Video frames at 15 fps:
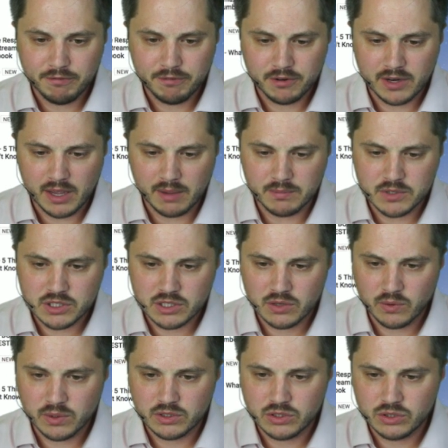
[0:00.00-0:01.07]
it for today. I'm just
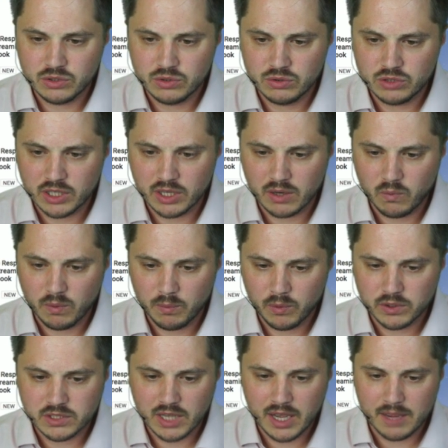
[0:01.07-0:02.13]
going to check one
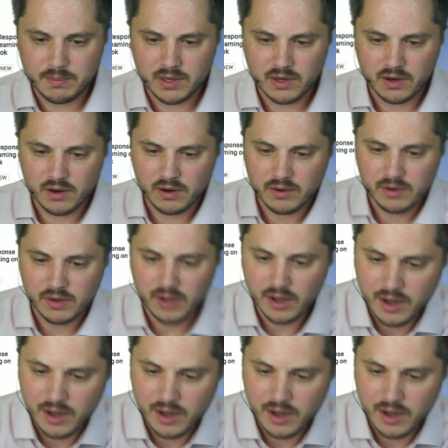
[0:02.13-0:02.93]
more time here.